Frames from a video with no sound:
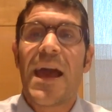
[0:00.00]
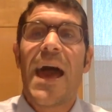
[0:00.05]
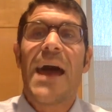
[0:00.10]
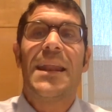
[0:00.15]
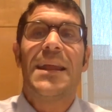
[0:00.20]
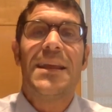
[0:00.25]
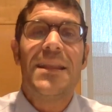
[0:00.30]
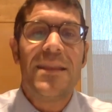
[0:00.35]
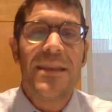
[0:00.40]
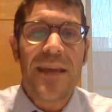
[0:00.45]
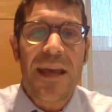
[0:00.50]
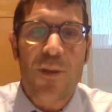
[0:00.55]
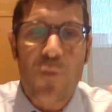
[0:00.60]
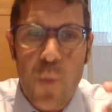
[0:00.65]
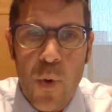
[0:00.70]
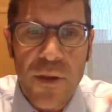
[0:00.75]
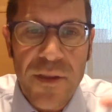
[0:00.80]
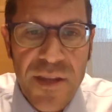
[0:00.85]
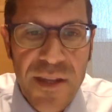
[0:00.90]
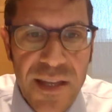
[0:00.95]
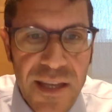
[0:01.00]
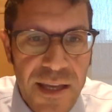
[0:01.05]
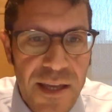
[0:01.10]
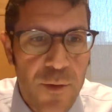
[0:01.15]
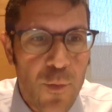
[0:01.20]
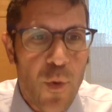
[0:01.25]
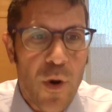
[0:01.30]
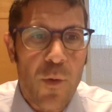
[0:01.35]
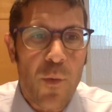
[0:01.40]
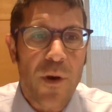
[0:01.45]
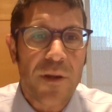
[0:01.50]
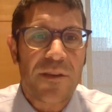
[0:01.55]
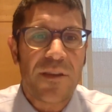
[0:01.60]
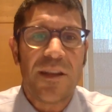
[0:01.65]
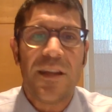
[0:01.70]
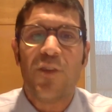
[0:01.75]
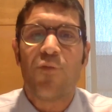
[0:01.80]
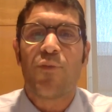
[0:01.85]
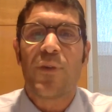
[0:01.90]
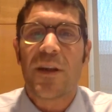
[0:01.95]
And in the end, what did he
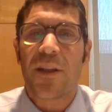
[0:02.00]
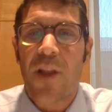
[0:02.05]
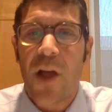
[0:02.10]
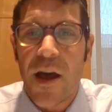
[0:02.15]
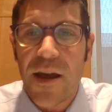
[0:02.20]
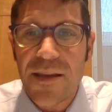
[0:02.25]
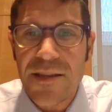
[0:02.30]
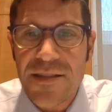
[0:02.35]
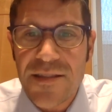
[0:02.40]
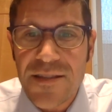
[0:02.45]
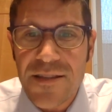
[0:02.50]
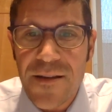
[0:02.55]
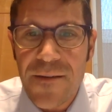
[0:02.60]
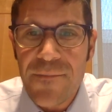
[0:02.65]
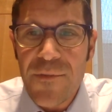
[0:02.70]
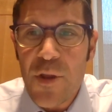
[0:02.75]
realize?